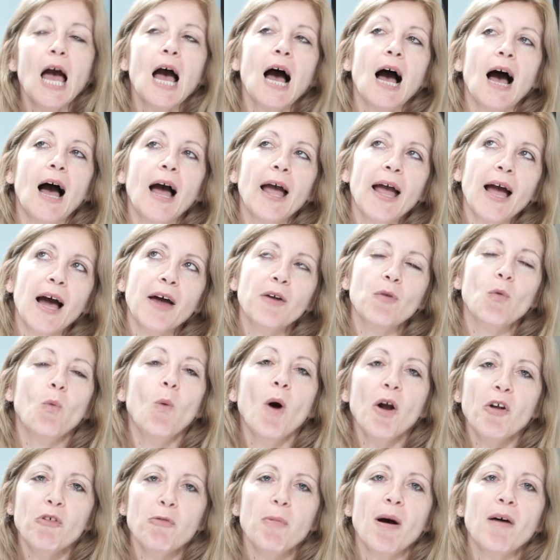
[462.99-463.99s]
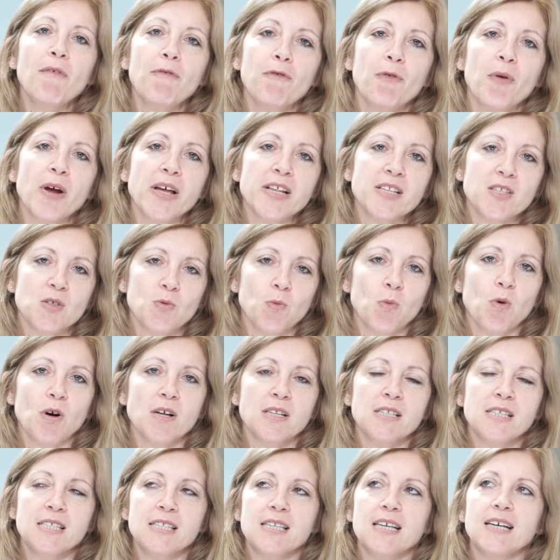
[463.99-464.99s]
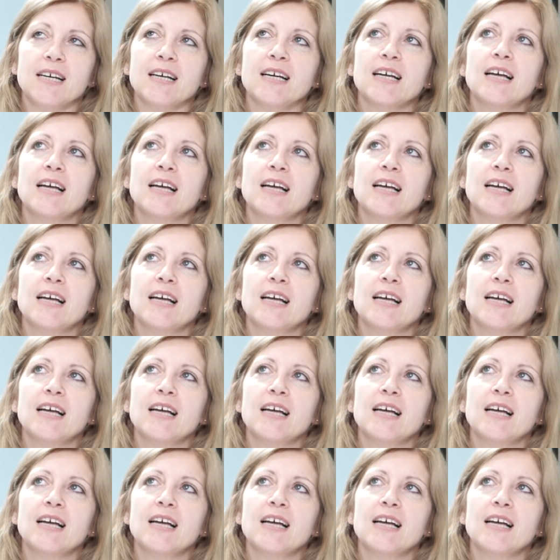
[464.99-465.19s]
I had one of my friends once